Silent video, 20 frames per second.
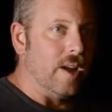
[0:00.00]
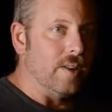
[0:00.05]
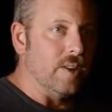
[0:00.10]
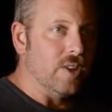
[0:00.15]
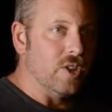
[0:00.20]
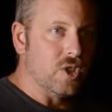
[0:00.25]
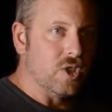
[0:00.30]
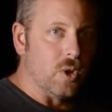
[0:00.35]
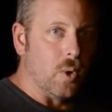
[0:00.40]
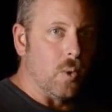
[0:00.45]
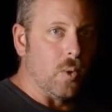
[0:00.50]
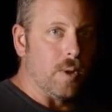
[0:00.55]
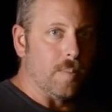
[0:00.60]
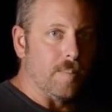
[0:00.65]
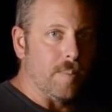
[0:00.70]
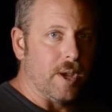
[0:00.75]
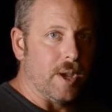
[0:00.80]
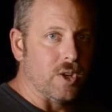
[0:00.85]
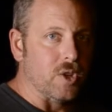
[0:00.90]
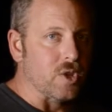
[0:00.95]
distorted
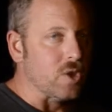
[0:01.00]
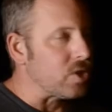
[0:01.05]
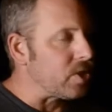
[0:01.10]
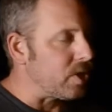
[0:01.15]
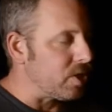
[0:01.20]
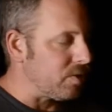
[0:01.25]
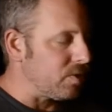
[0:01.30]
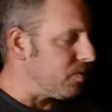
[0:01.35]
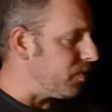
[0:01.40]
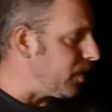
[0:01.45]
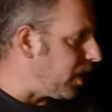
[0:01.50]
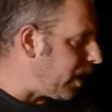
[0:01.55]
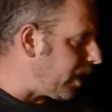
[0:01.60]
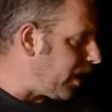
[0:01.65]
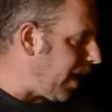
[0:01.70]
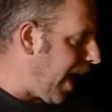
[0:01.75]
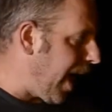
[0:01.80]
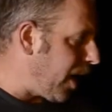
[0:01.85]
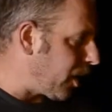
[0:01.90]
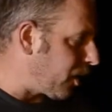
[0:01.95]
pictures and it's
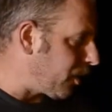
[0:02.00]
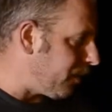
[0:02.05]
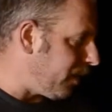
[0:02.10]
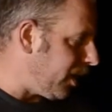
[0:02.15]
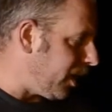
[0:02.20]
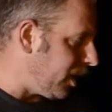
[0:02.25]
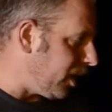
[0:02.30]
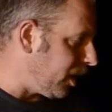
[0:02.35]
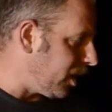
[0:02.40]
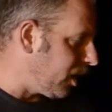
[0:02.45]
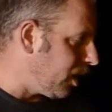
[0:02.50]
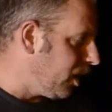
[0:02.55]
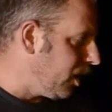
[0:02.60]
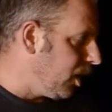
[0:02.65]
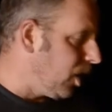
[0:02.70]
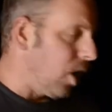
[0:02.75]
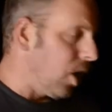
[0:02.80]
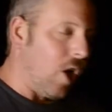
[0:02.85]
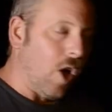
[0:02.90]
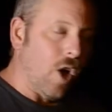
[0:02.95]
very aggravating.
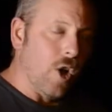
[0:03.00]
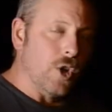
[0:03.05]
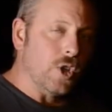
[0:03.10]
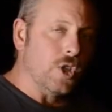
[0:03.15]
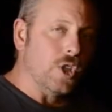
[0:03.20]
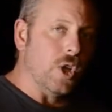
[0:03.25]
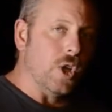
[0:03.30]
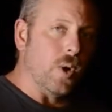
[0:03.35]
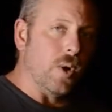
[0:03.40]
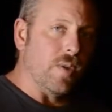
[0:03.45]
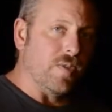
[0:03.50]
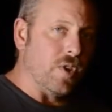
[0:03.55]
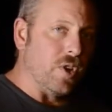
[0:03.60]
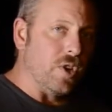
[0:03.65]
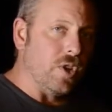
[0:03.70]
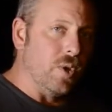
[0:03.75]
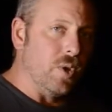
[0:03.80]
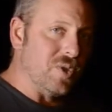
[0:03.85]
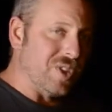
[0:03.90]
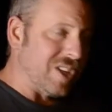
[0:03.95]
Also, if
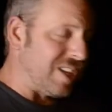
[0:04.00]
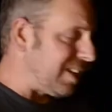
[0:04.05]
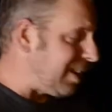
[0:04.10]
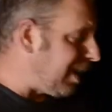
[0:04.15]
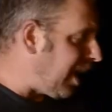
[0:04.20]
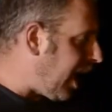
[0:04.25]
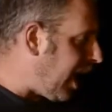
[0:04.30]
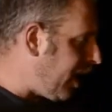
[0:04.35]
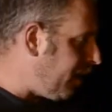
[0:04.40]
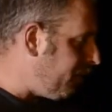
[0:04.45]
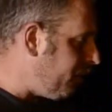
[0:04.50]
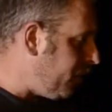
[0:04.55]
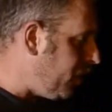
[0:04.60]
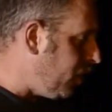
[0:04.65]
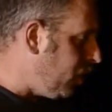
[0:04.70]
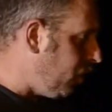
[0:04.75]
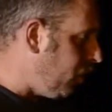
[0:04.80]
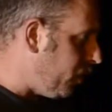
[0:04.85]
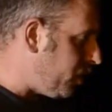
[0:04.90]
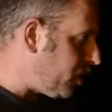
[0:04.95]
you're using live
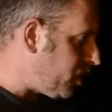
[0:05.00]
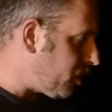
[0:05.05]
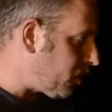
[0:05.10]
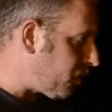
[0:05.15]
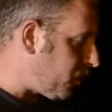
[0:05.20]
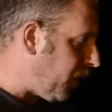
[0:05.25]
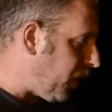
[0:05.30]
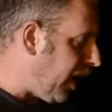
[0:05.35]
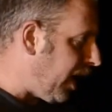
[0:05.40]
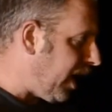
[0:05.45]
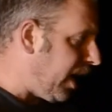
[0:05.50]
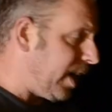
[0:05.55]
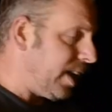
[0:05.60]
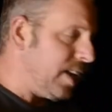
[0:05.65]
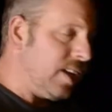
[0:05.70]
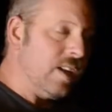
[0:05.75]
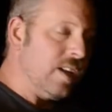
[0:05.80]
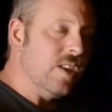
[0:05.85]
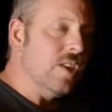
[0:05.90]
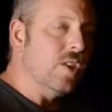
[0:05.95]
view, which is
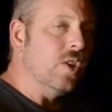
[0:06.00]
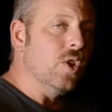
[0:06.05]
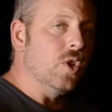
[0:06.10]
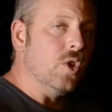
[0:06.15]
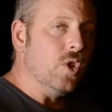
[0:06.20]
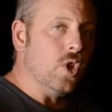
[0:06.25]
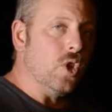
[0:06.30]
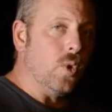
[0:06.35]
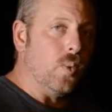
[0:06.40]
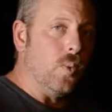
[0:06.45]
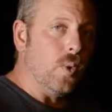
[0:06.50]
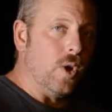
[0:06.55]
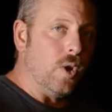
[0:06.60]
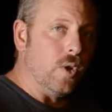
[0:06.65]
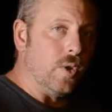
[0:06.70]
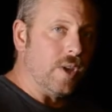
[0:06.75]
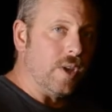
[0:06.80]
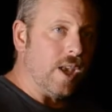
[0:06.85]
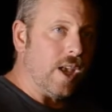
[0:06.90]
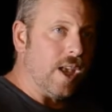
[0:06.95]
fine, you
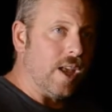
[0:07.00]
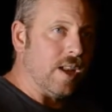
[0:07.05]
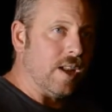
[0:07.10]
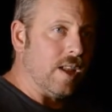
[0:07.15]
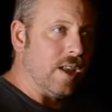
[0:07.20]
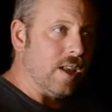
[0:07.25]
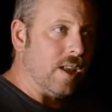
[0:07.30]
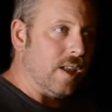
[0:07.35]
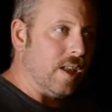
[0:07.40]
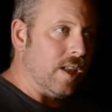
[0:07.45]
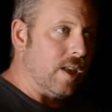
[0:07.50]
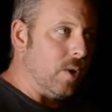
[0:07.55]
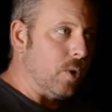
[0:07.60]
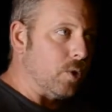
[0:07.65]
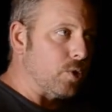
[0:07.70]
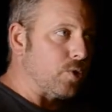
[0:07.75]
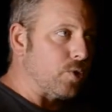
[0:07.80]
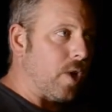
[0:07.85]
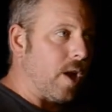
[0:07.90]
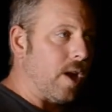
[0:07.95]
will get,
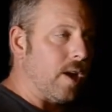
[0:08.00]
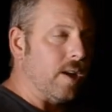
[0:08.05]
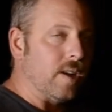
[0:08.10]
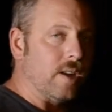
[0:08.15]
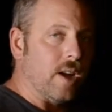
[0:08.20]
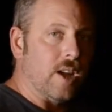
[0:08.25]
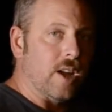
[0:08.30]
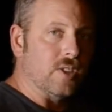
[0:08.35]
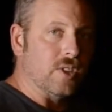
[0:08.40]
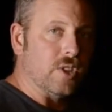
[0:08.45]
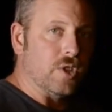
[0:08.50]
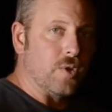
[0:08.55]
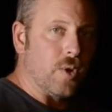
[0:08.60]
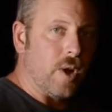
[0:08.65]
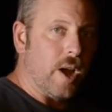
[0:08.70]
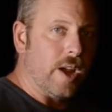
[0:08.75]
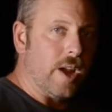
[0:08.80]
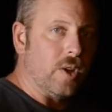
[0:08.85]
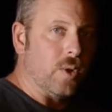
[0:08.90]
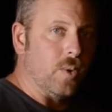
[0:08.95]
it'll constantly
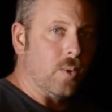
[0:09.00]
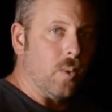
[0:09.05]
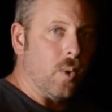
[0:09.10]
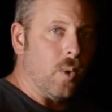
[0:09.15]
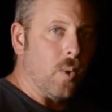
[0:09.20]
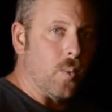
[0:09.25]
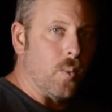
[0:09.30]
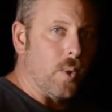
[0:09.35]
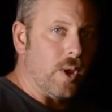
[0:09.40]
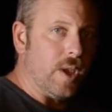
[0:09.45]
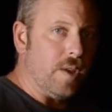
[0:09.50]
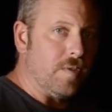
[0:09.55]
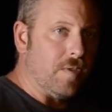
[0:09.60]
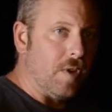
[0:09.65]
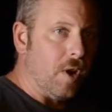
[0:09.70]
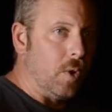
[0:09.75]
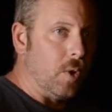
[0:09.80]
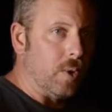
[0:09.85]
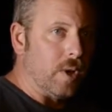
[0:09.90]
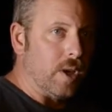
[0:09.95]
try to
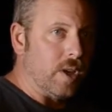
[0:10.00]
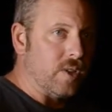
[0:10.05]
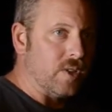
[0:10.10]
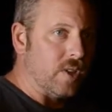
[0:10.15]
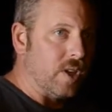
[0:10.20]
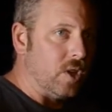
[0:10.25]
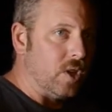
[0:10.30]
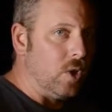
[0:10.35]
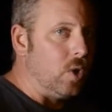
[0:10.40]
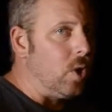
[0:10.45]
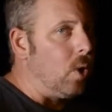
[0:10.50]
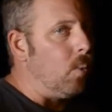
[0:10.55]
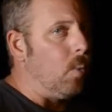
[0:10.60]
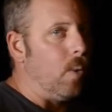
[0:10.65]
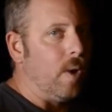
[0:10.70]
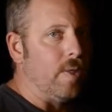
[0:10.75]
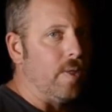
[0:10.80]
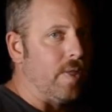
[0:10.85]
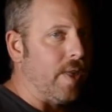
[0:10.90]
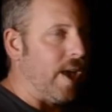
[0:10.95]
refocus and you don't
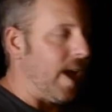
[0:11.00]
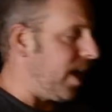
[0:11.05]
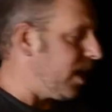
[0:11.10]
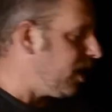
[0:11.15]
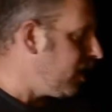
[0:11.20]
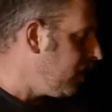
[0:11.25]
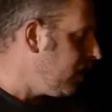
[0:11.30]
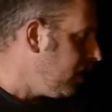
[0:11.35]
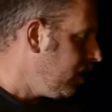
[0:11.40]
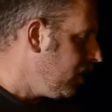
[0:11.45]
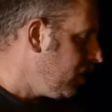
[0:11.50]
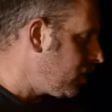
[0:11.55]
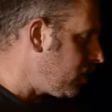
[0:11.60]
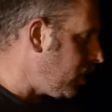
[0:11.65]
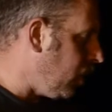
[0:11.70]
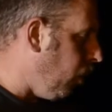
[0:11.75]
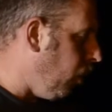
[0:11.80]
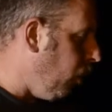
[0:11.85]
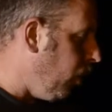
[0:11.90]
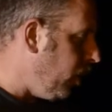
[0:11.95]
want that.
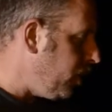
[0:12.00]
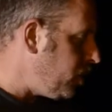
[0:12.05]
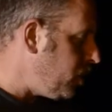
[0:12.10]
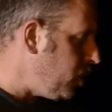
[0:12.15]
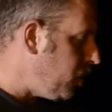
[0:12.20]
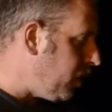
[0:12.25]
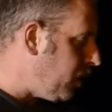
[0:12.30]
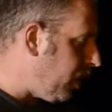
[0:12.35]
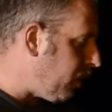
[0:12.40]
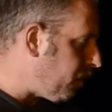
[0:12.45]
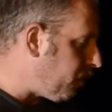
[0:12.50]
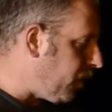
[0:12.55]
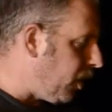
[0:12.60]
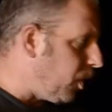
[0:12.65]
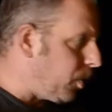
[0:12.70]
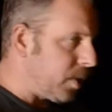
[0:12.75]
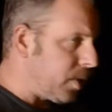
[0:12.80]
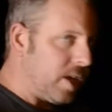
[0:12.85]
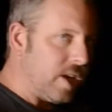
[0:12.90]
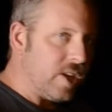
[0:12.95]
So once you get
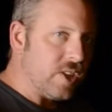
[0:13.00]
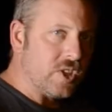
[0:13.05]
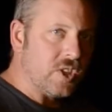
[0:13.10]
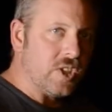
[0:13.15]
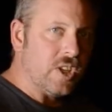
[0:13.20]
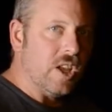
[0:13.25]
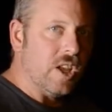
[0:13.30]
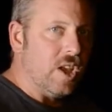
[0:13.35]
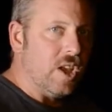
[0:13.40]
focused,